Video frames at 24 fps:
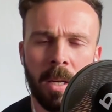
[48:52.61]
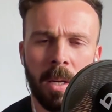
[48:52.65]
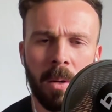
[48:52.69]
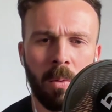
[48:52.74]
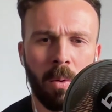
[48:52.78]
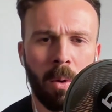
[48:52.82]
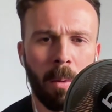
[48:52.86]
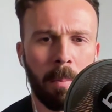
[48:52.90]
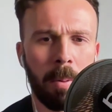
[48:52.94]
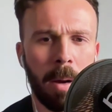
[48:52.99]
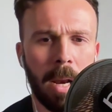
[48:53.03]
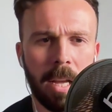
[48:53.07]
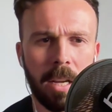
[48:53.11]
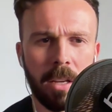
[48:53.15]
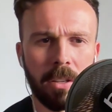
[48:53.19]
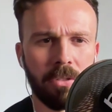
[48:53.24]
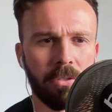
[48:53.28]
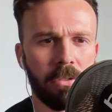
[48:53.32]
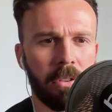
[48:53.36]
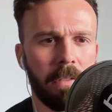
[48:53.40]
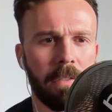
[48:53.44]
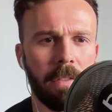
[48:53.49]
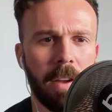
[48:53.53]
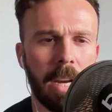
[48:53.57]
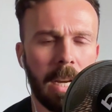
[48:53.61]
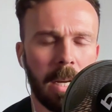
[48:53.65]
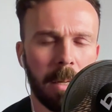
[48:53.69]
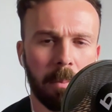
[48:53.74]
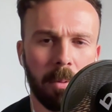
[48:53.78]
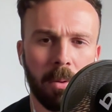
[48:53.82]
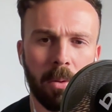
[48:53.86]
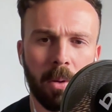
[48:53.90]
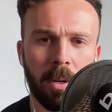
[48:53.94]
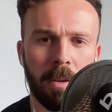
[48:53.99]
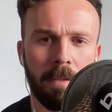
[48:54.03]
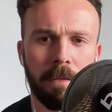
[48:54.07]
what players are
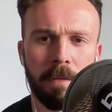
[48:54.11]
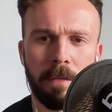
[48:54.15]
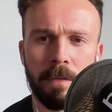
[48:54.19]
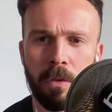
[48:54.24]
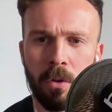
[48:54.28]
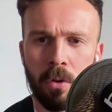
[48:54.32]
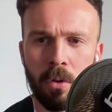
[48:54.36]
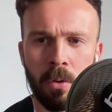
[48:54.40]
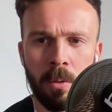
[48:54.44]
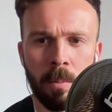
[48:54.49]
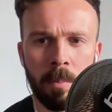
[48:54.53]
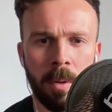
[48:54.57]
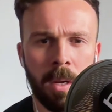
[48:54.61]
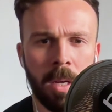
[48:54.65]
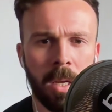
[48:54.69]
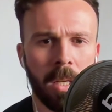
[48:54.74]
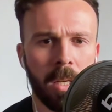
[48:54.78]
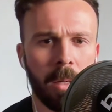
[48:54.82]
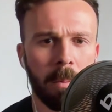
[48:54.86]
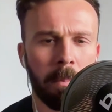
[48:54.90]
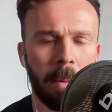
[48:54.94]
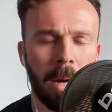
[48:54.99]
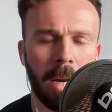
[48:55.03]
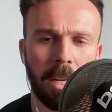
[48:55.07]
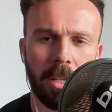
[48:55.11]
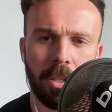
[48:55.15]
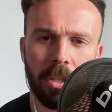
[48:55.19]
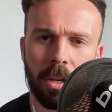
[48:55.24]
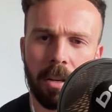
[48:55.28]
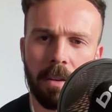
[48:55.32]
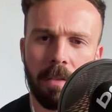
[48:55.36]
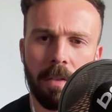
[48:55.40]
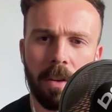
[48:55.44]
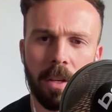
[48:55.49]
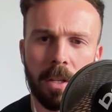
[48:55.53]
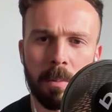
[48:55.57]
available and in form, manager
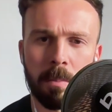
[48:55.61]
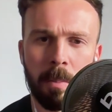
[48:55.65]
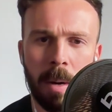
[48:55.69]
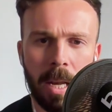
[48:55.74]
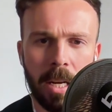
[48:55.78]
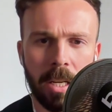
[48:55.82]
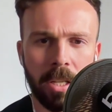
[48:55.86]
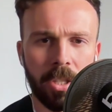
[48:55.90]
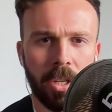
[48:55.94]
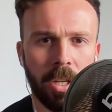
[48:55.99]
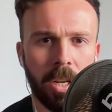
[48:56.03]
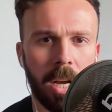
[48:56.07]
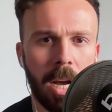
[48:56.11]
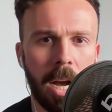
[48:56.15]
versus manager.